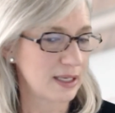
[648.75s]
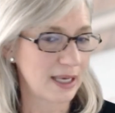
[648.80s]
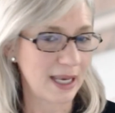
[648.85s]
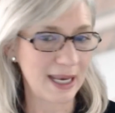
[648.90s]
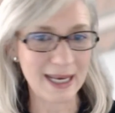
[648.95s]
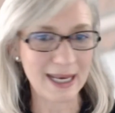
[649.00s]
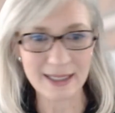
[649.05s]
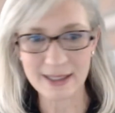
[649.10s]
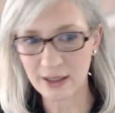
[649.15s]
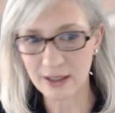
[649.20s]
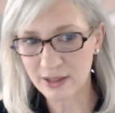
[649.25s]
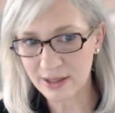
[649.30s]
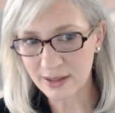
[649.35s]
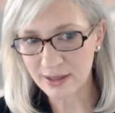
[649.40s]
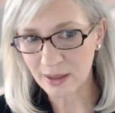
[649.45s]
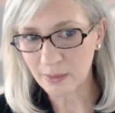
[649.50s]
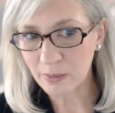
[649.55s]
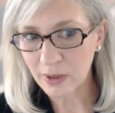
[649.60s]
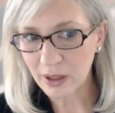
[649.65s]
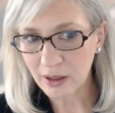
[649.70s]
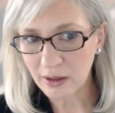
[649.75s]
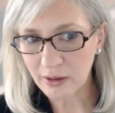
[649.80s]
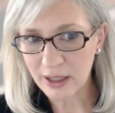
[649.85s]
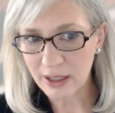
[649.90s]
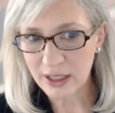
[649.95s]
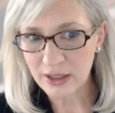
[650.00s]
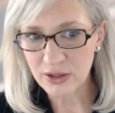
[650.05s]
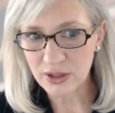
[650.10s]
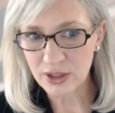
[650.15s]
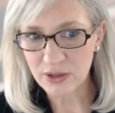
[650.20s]
it's a somewhere
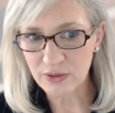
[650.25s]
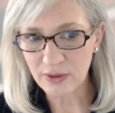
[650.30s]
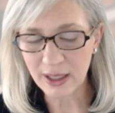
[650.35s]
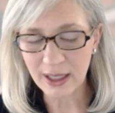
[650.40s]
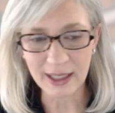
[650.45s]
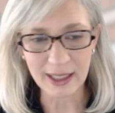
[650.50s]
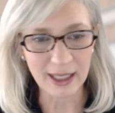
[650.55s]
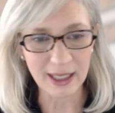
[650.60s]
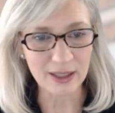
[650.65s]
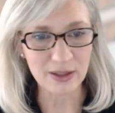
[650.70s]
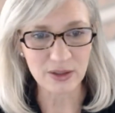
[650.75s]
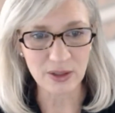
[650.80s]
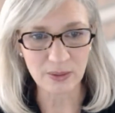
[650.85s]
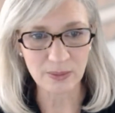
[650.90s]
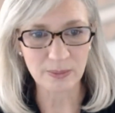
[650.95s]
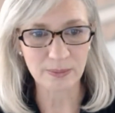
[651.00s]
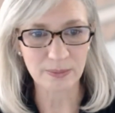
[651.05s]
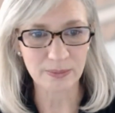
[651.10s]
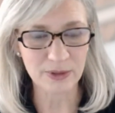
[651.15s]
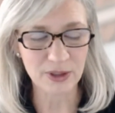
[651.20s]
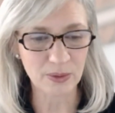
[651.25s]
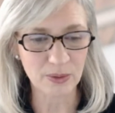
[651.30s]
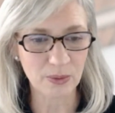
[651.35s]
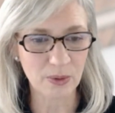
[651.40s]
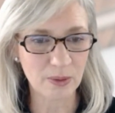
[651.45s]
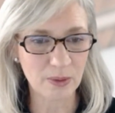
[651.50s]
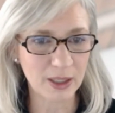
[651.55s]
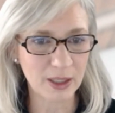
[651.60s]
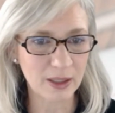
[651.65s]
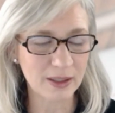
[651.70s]
an interest rate. Again, don't
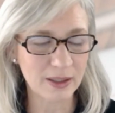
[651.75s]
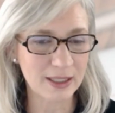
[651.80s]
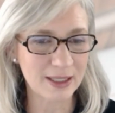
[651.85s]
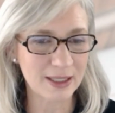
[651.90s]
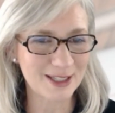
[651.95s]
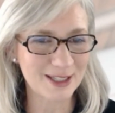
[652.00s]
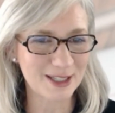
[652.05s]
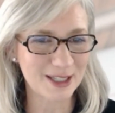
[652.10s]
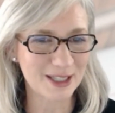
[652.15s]
quote me on these.